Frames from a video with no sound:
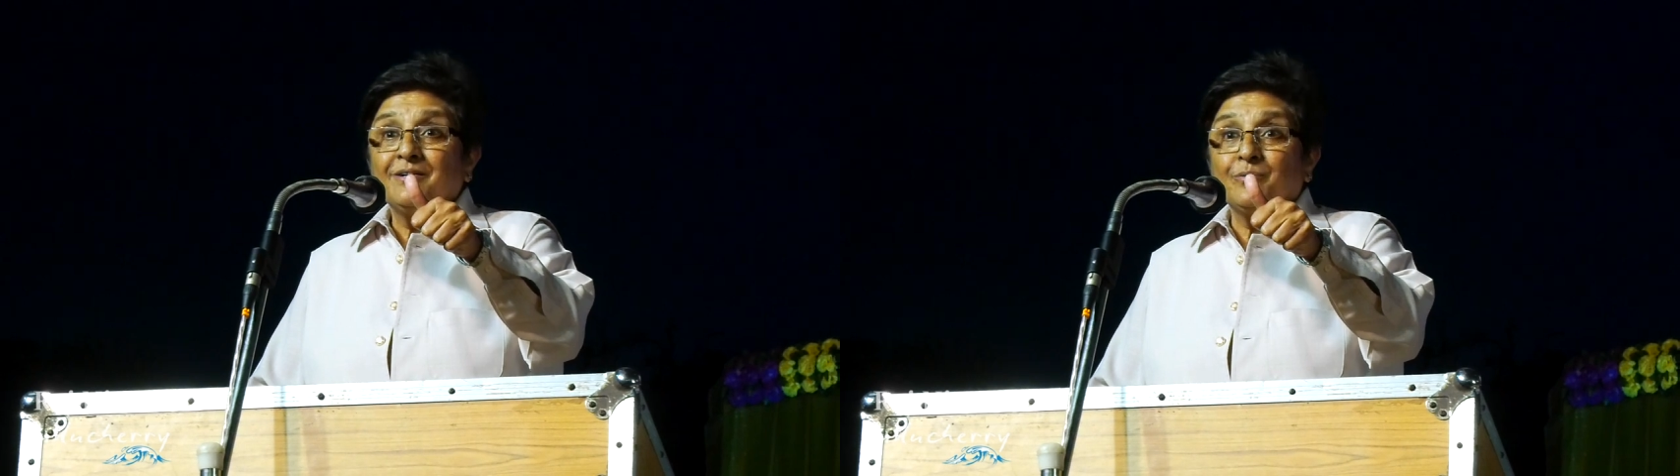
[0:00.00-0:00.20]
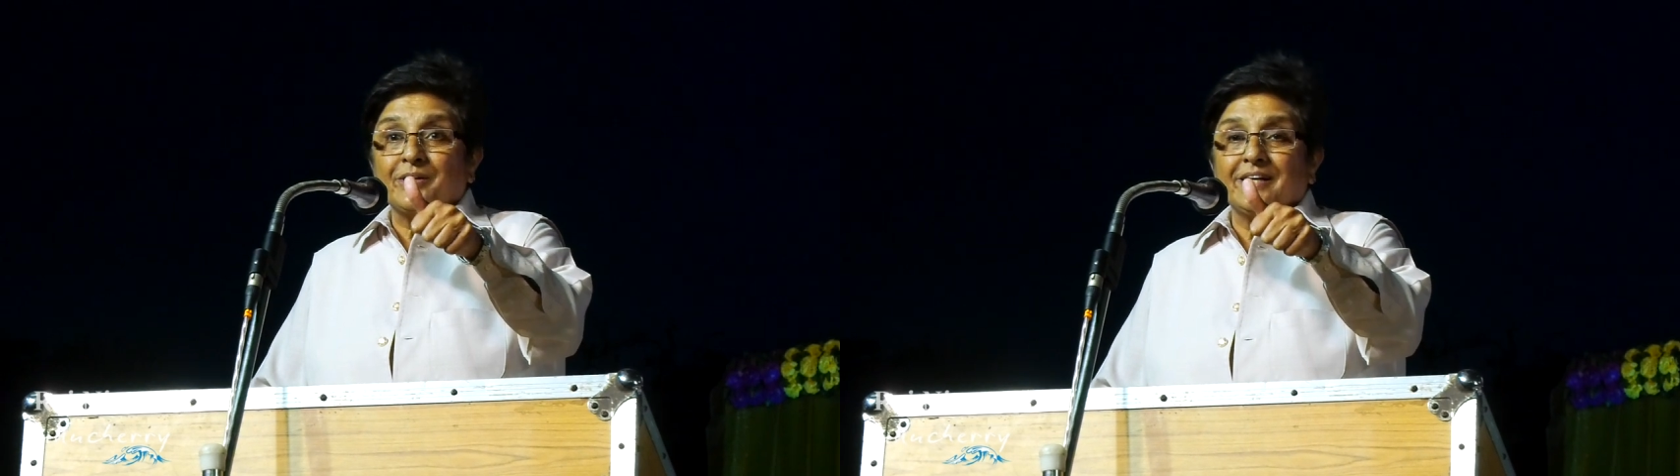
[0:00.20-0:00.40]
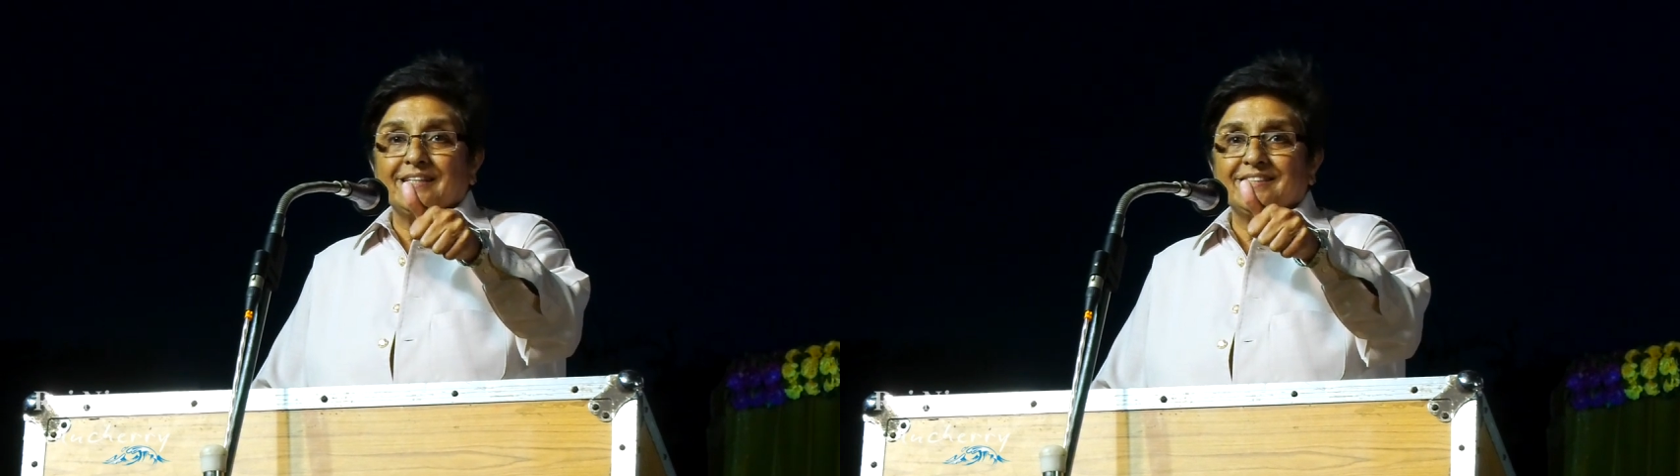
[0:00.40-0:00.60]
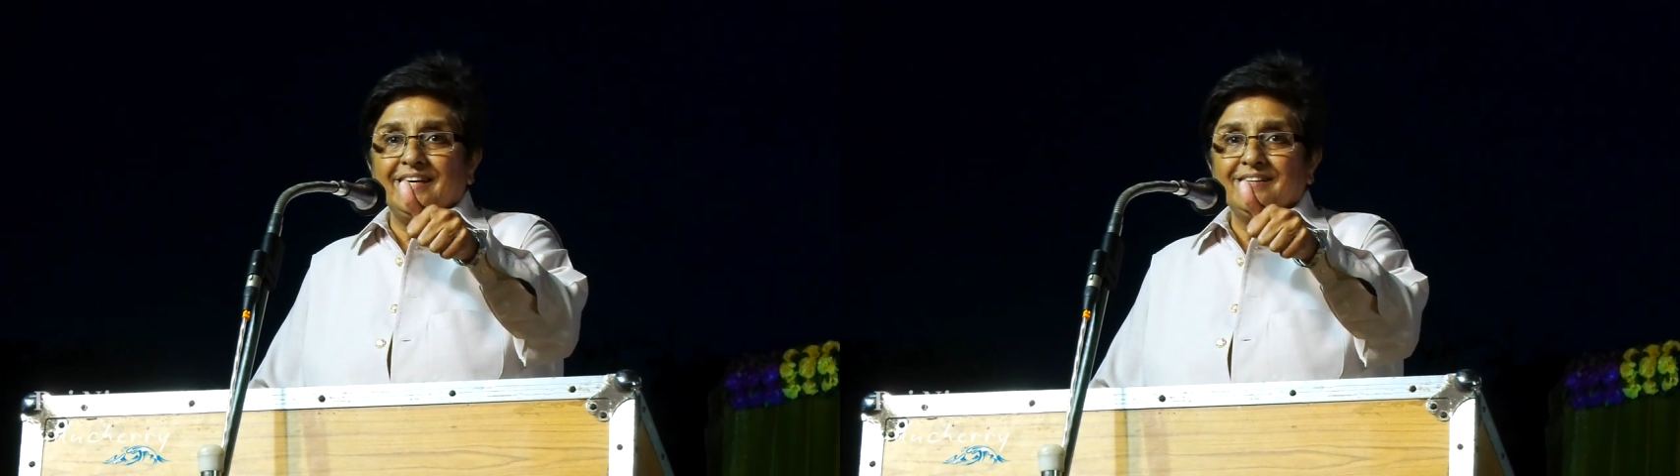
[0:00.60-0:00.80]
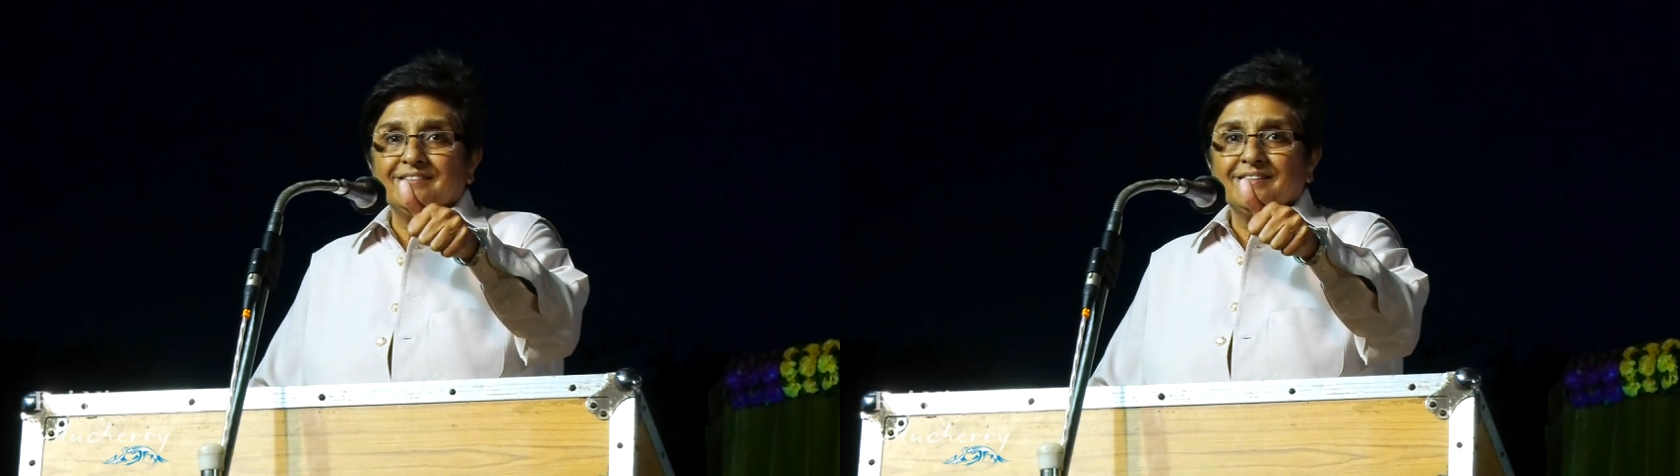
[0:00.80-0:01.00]
what did I
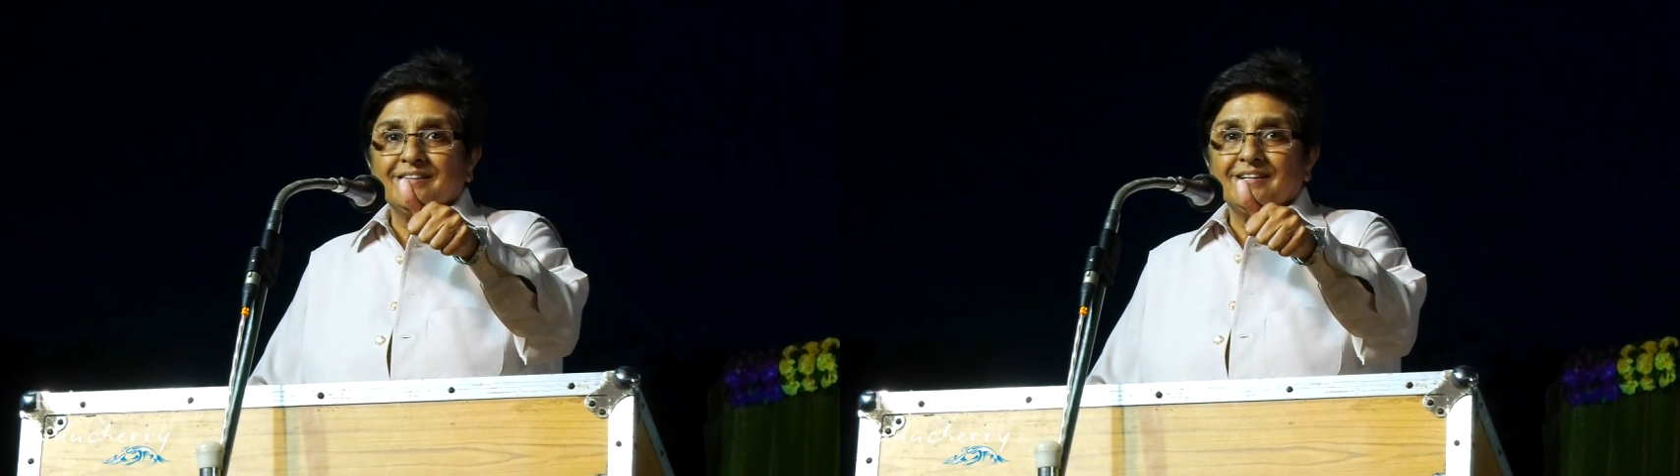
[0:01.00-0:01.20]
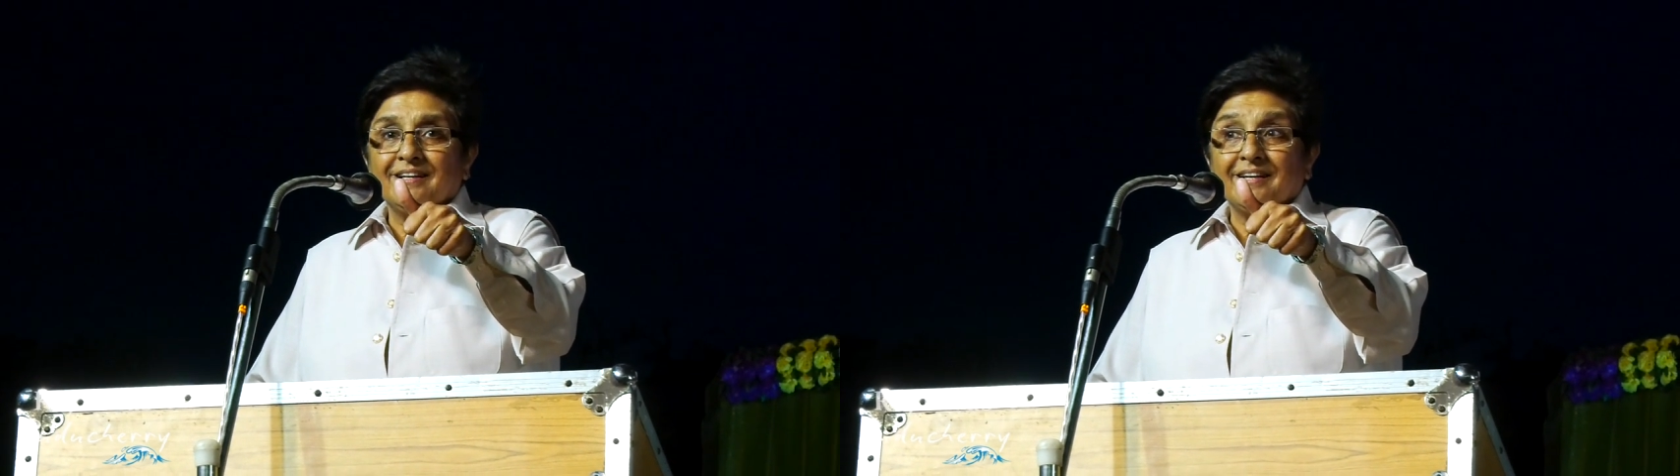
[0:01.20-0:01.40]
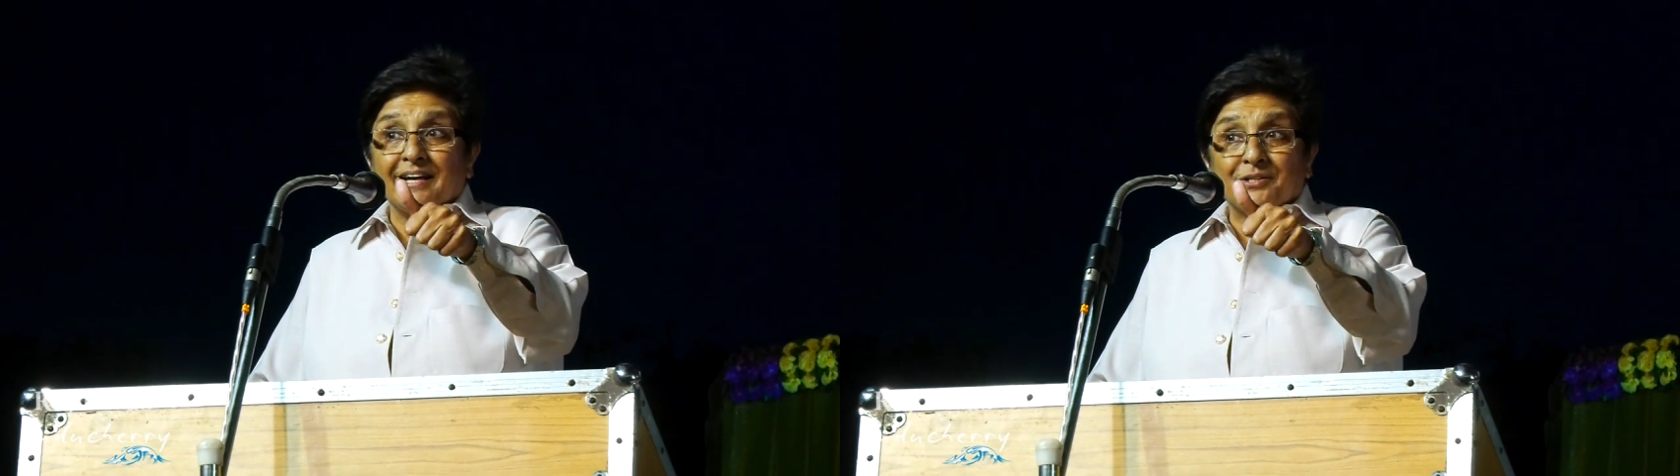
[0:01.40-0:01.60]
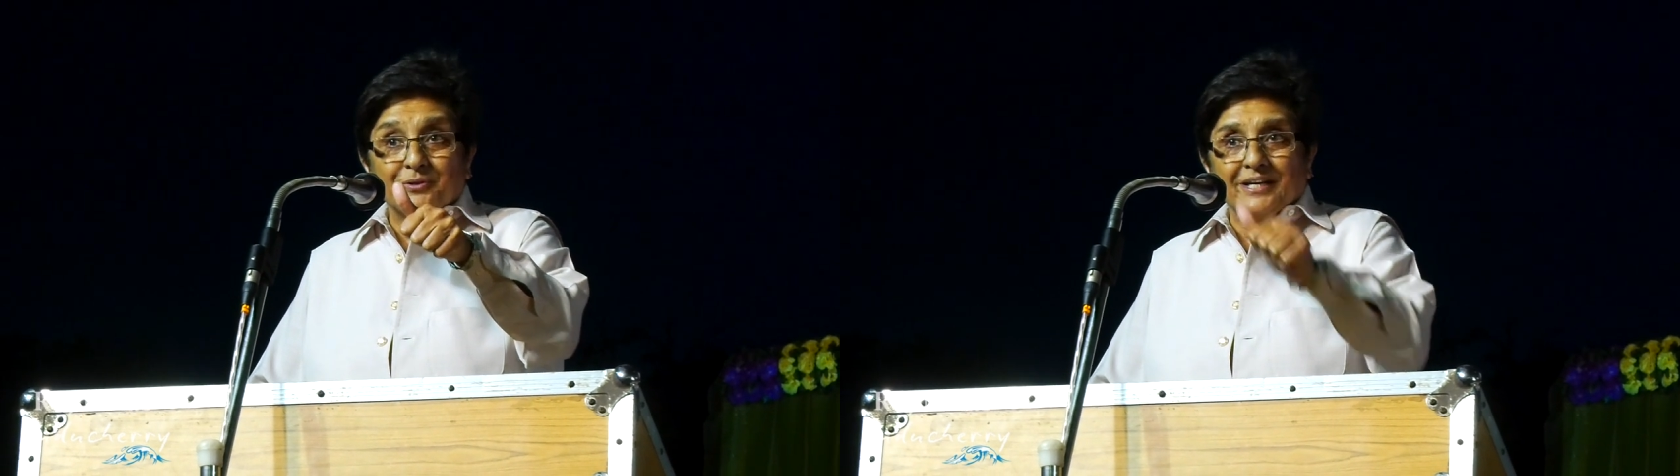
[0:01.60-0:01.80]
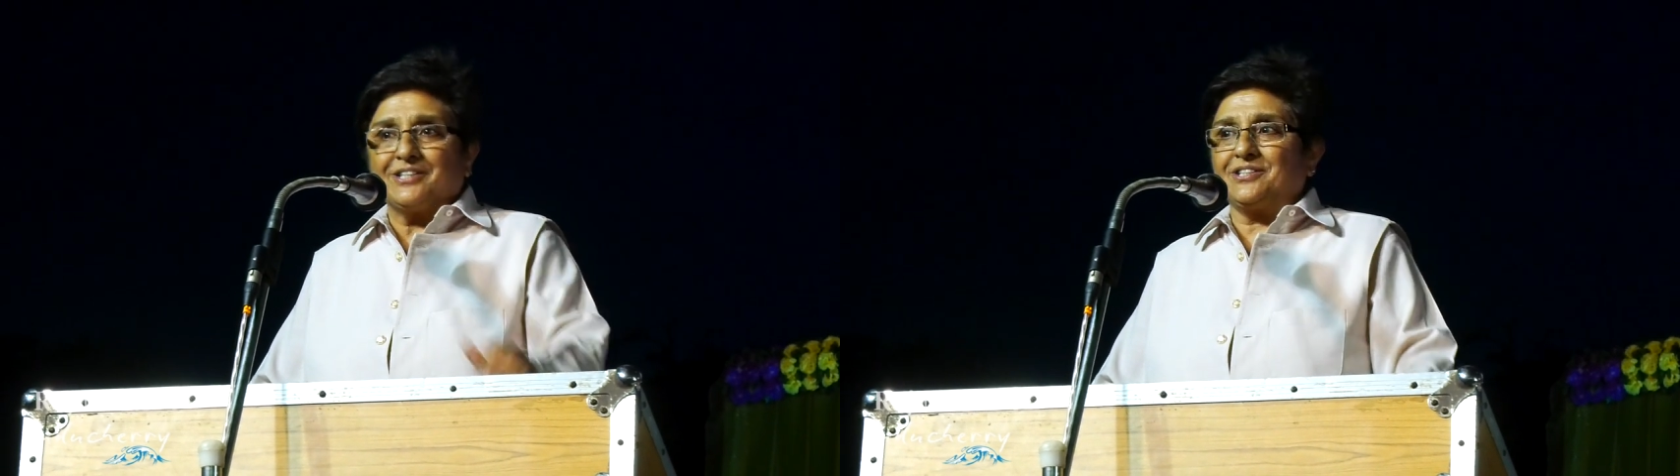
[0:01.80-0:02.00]
say?
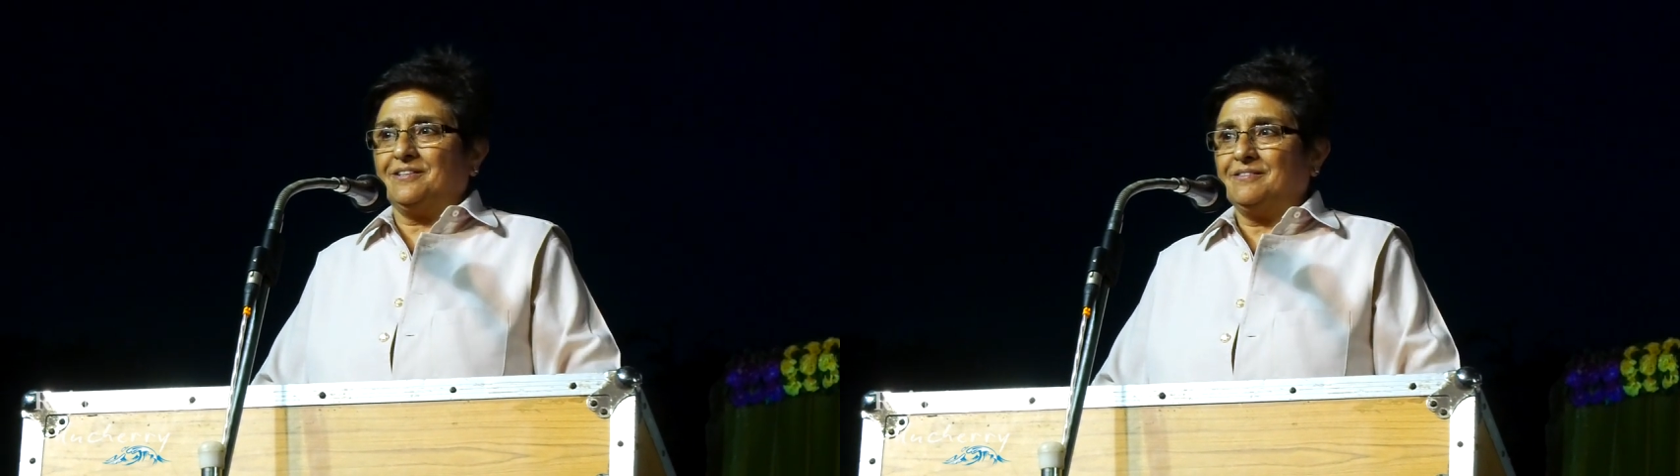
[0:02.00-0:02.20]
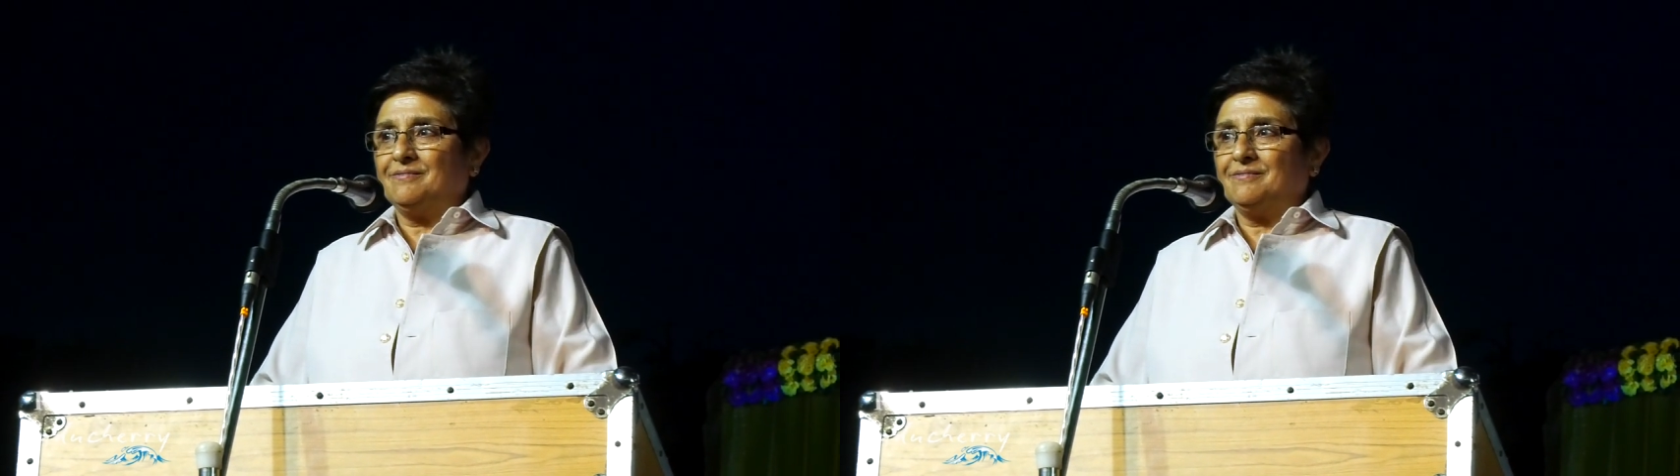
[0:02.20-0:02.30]
Education.